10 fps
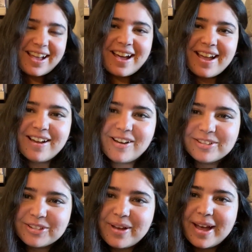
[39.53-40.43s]
I
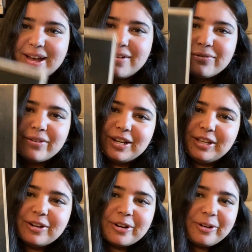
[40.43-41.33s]
also have Funny
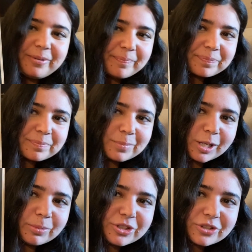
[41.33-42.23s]
Girl,
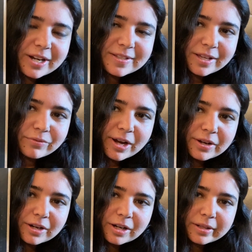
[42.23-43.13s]
Barbra Streisand
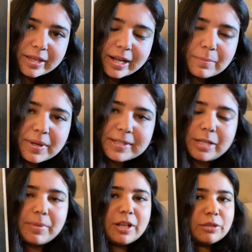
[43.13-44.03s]
record that I picked up
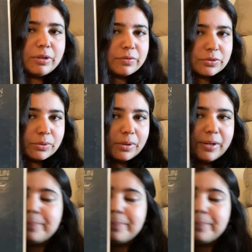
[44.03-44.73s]
at a thrift store.